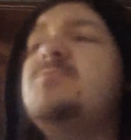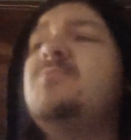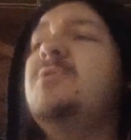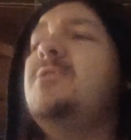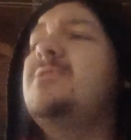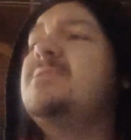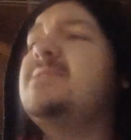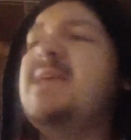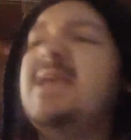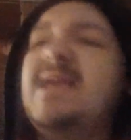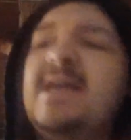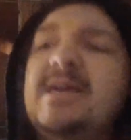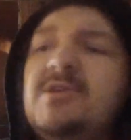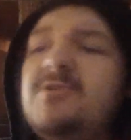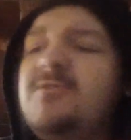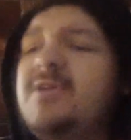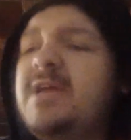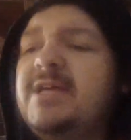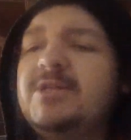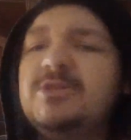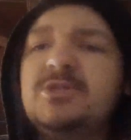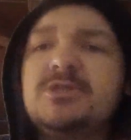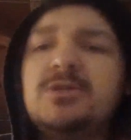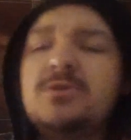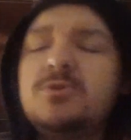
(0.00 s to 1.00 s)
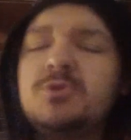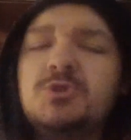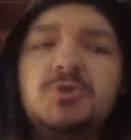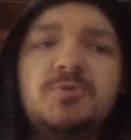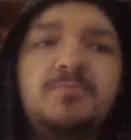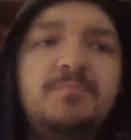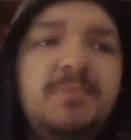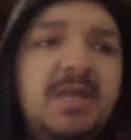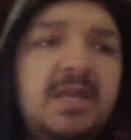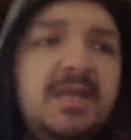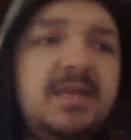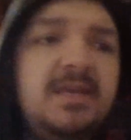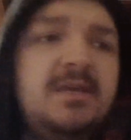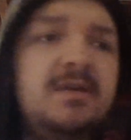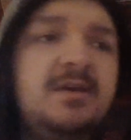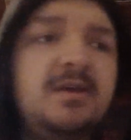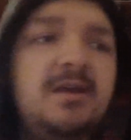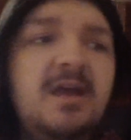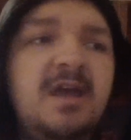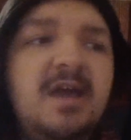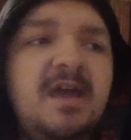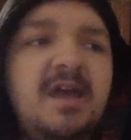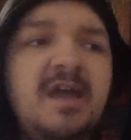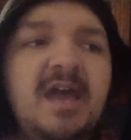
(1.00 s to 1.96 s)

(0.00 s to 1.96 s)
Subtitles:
where it's like internet and social media